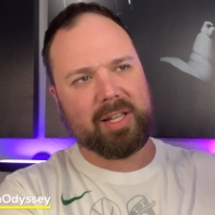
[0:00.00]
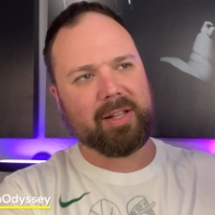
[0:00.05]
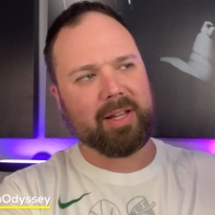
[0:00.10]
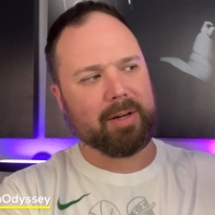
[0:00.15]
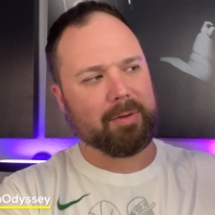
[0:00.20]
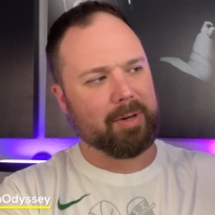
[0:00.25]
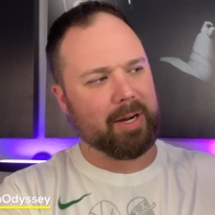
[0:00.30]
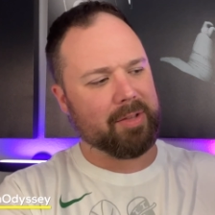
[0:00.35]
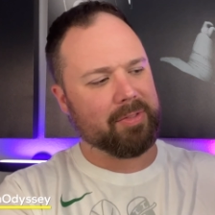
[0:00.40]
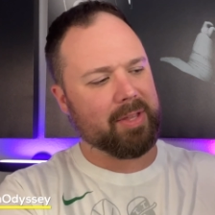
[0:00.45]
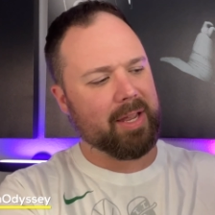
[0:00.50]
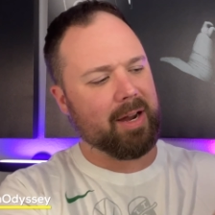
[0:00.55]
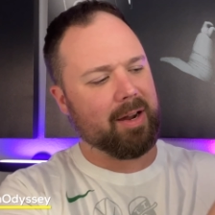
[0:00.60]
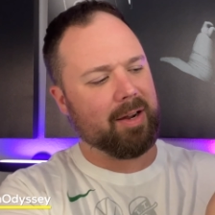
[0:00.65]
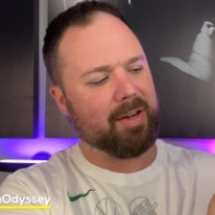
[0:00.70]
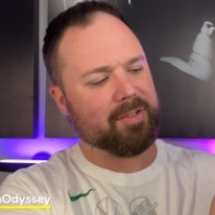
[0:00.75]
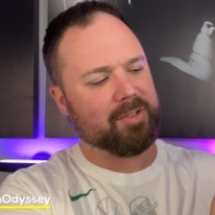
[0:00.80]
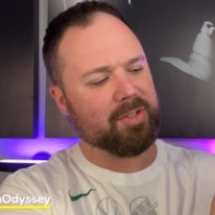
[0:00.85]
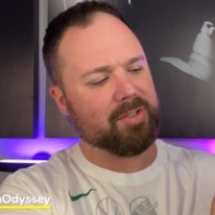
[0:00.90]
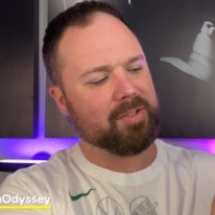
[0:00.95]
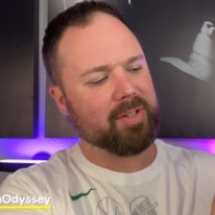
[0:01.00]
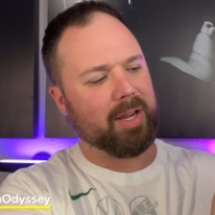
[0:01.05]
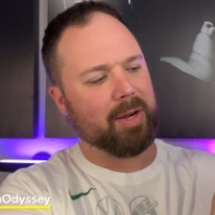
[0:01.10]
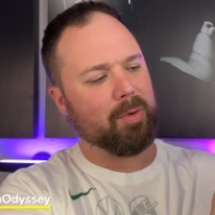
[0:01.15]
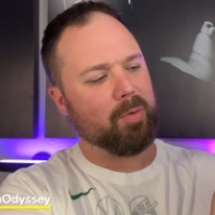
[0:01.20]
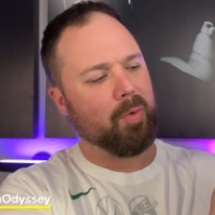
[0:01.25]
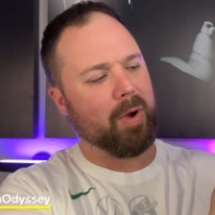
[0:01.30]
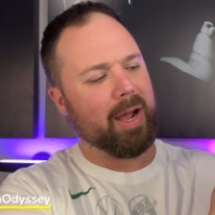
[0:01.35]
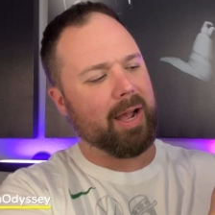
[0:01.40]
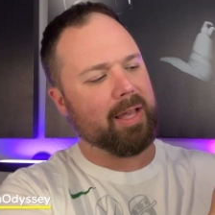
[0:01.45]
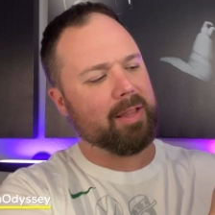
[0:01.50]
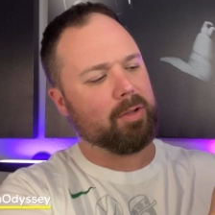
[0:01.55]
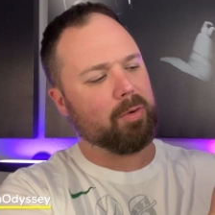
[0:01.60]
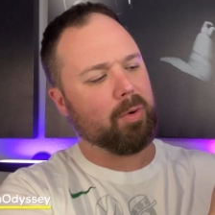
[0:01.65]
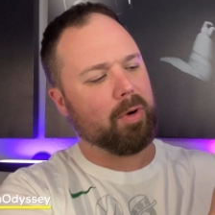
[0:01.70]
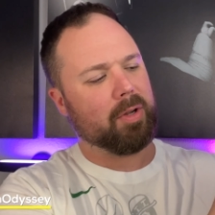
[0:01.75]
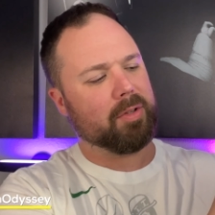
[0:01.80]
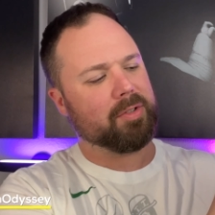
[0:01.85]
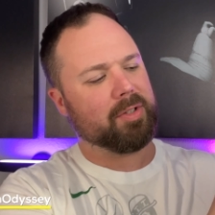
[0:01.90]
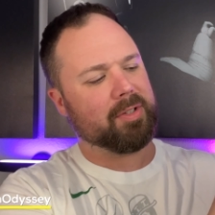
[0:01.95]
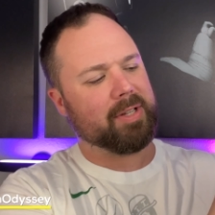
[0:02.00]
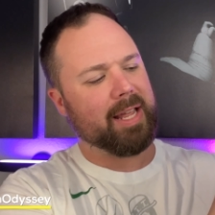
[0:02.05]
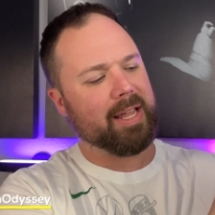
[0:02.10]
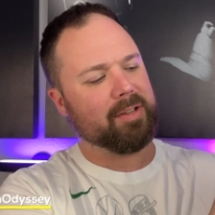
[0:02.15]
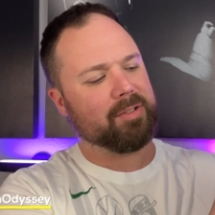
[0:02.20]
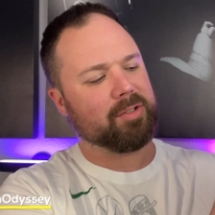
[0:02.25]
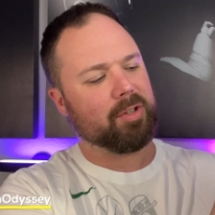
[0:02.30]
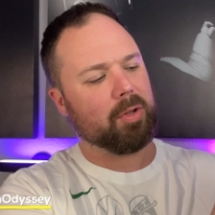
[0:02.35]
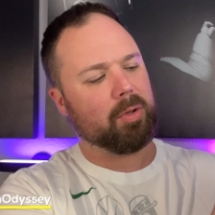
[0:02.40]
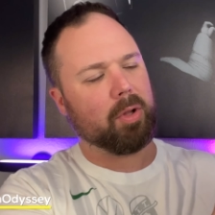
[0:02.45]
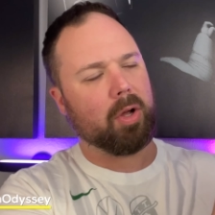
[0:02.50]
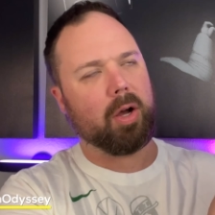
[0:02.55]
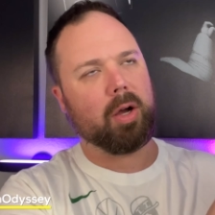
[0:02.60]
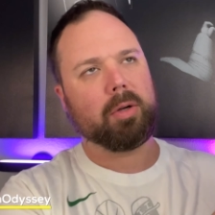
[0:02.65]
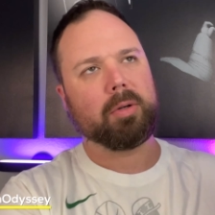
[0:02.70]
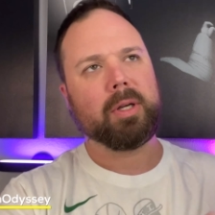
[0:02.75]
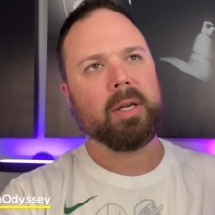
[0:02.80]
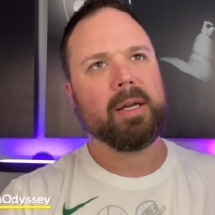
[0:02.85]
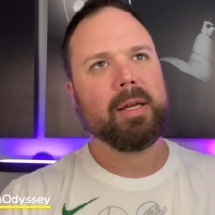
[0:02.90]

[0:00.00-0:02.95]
like right there it's just like why in the world does it take so long